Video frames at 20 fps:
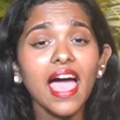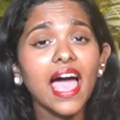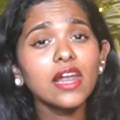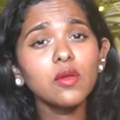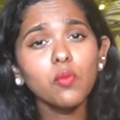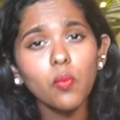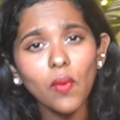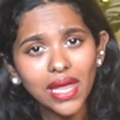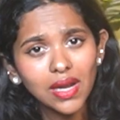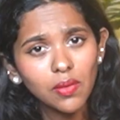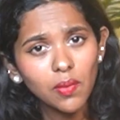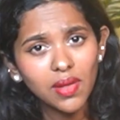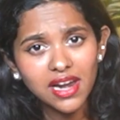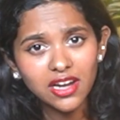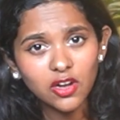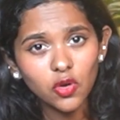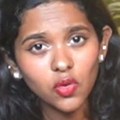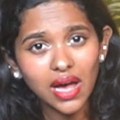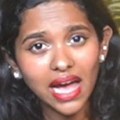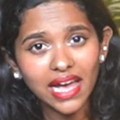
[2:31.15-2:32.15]
And when will
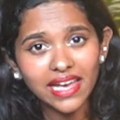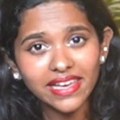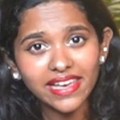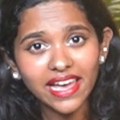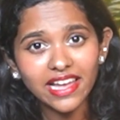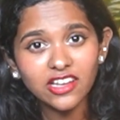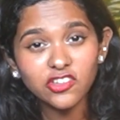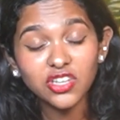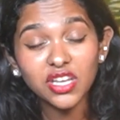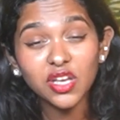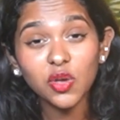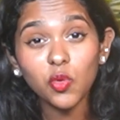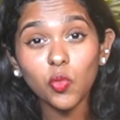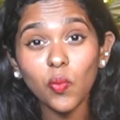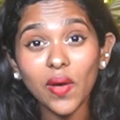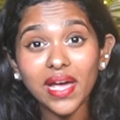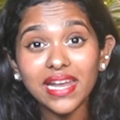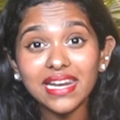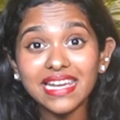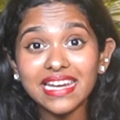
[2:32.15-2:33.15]
it look eye-catchy?
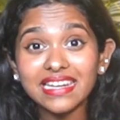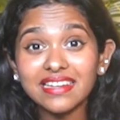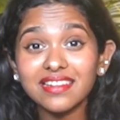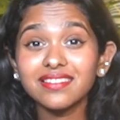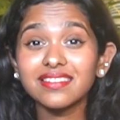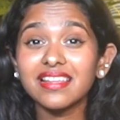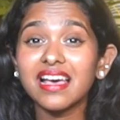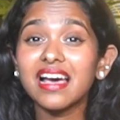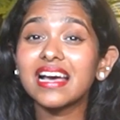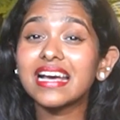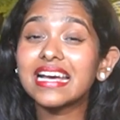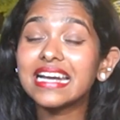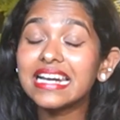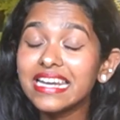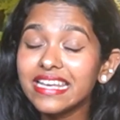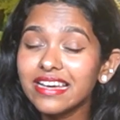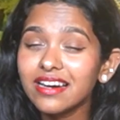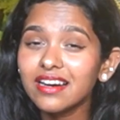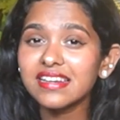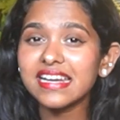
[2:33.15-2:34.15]
When it is
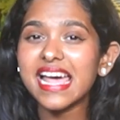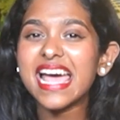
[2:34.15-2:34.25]
clear